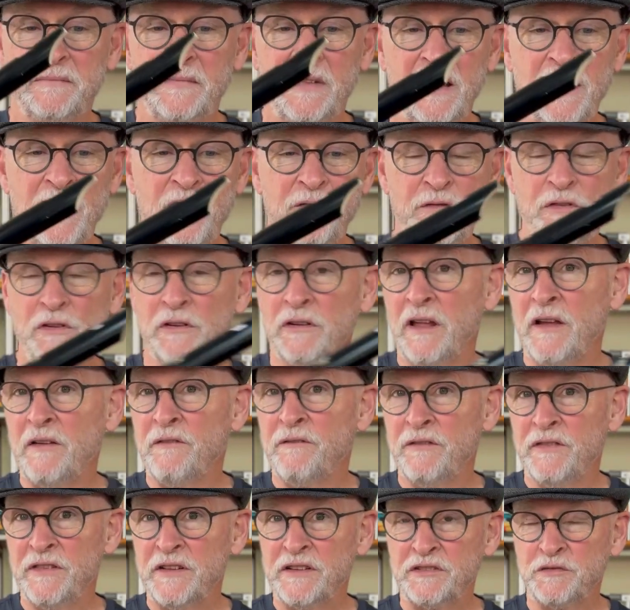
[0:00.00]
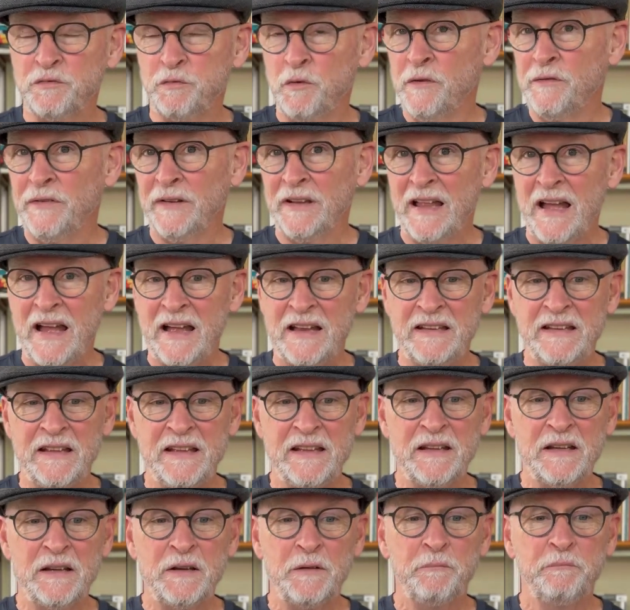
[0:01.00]
if you love the swivel
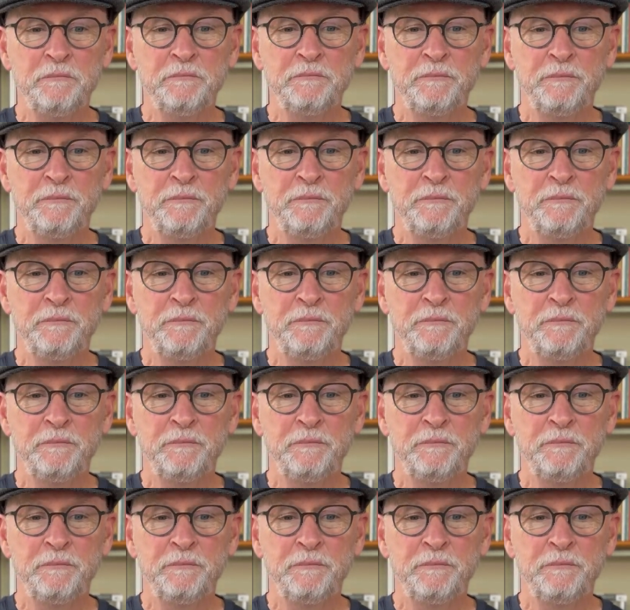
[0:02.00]
idea,